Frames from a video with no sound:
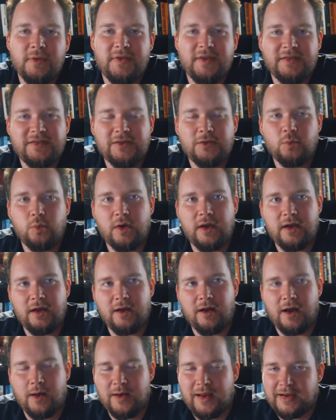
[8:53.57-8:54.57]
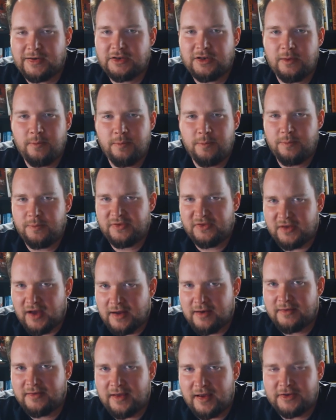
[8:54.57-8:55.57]
But this is where I had actually
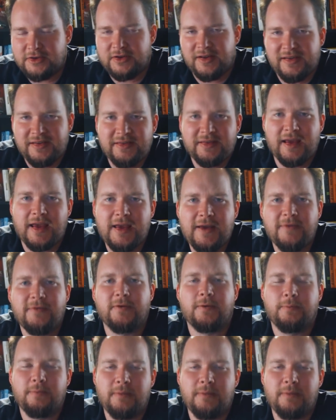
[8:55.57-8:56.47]
started to actually save